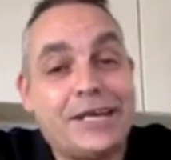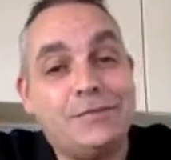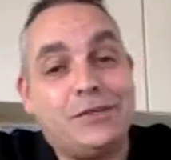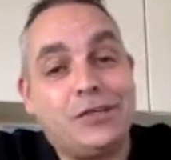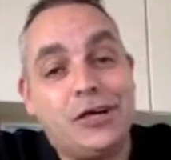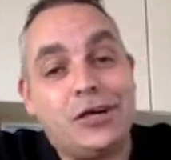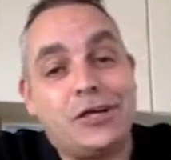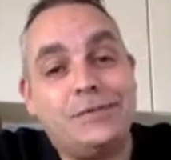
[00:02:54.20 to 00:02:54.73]

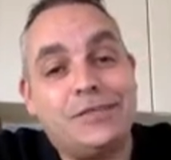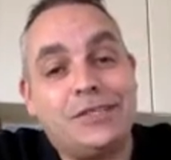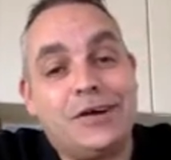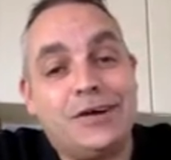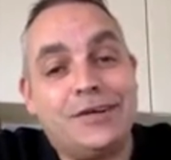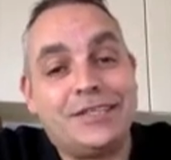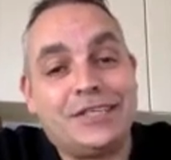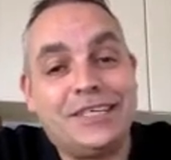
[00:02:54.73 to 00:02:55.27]

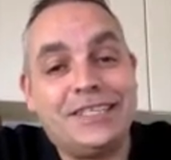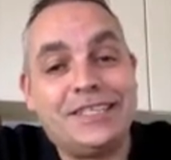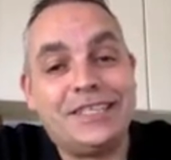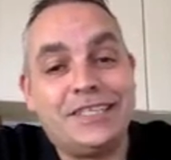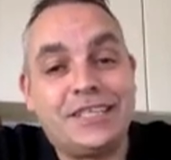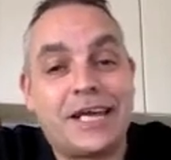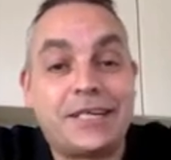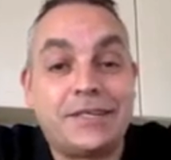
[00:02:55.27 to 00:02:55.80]
circumstances, in
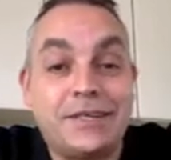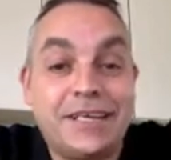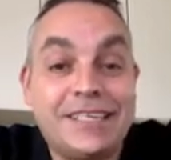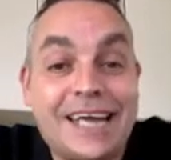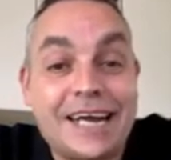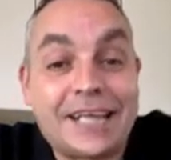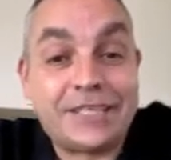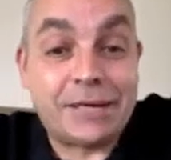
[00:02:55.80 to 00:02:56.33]
exactly the
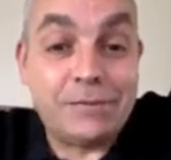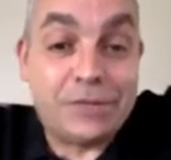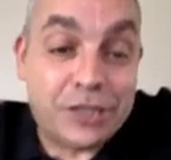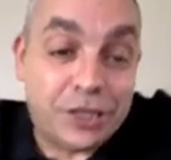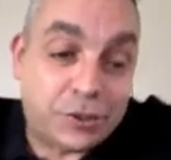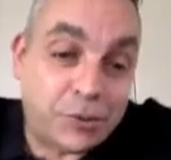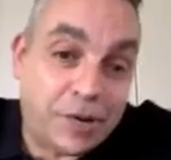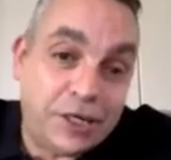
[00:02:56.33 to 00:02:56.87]
same
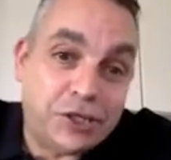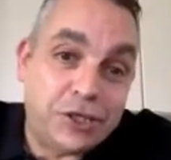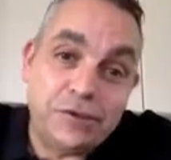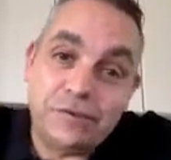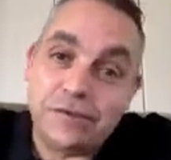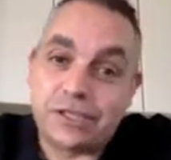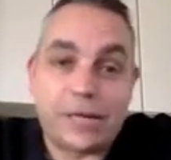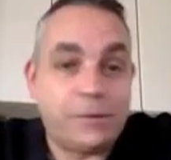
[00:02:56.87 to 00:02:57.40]
situation, the
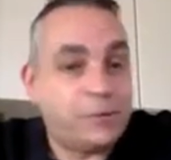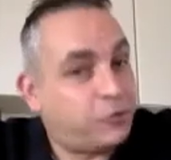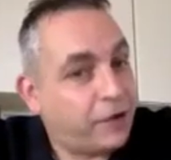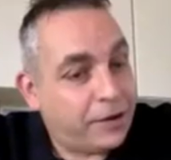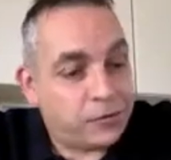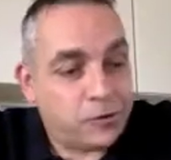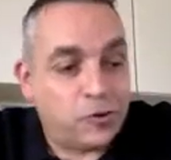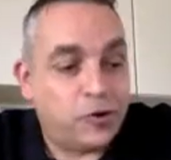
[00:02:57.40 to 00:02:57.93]
same crowd
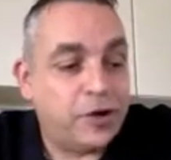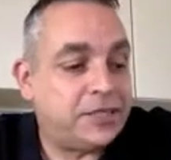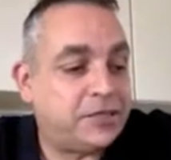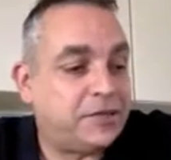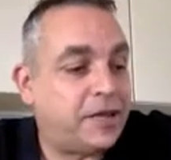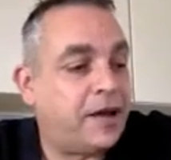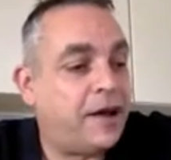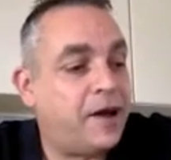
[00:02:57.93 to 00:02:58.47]
noise,
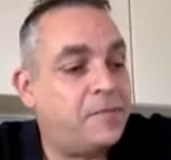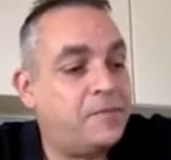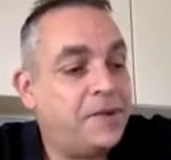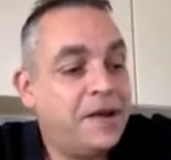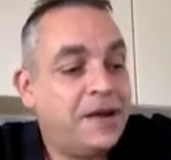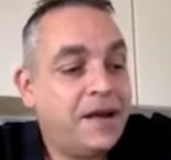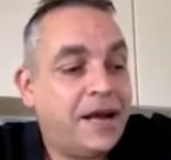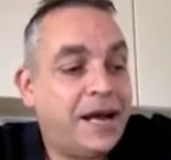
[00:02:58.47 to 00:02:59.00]

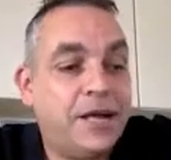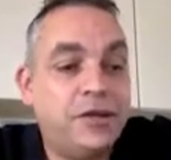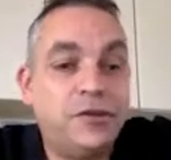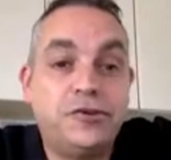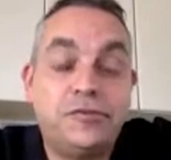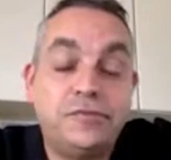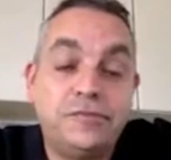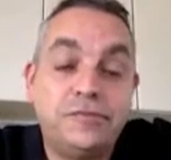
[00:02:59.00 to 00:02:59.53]
and
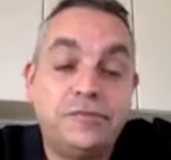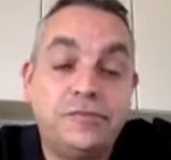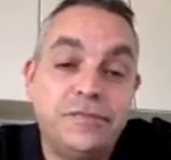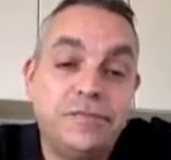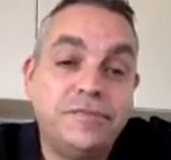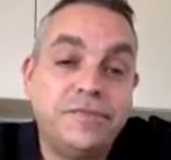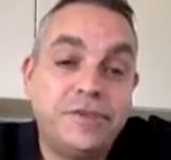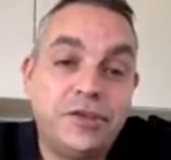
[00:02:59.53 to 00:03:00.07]

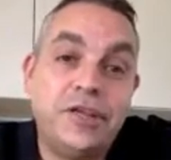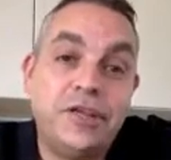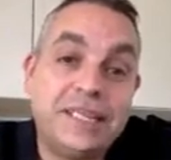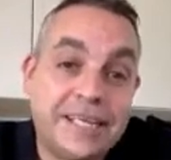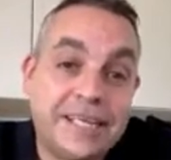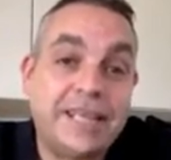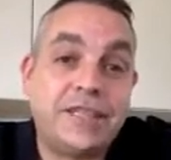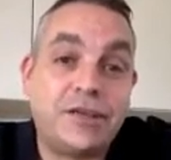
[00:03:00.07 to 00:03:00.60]
you need
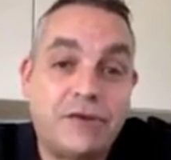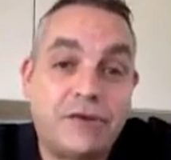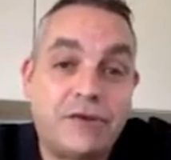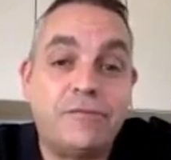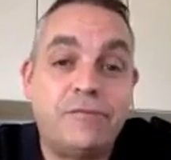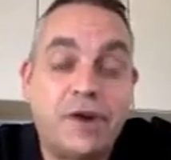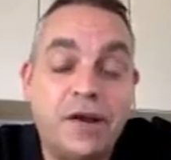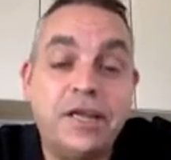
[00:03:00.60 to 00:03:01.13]
to hit the
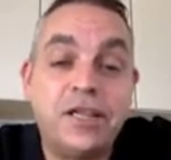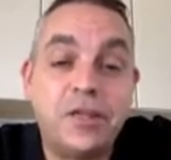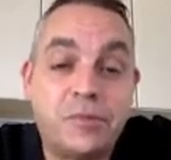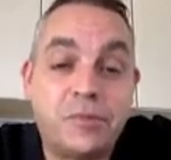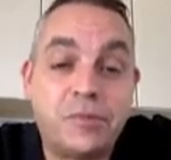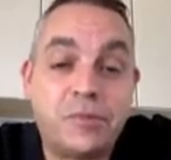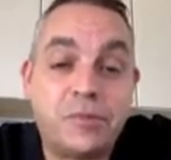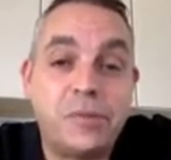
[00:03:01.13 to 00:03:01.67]
ground running in the
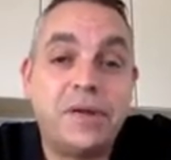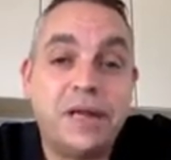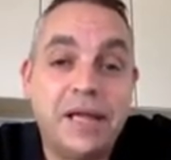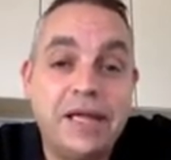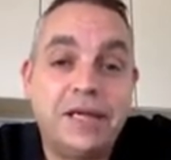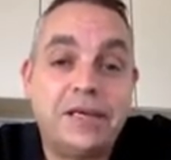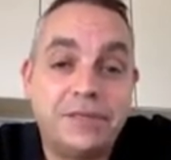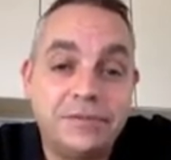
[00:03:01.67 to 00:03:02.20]
Premier League.